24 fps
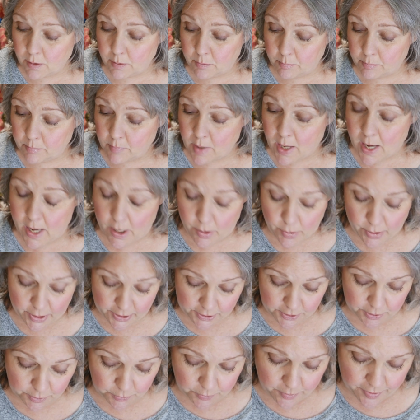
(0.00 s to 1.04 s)

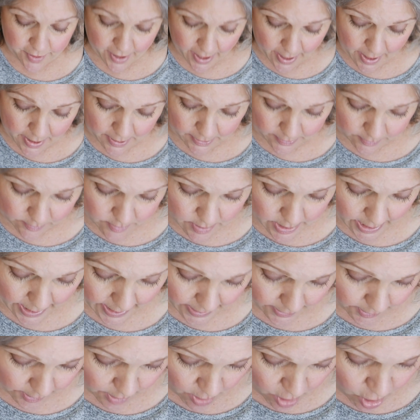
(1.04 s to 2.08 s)
how I do that
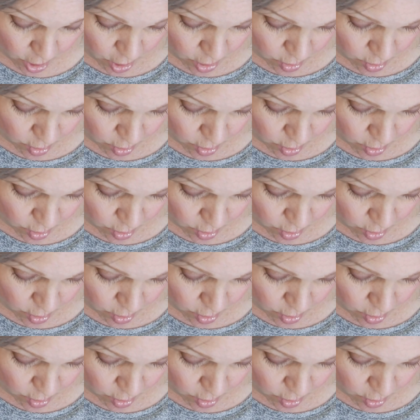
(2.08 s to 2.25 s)
at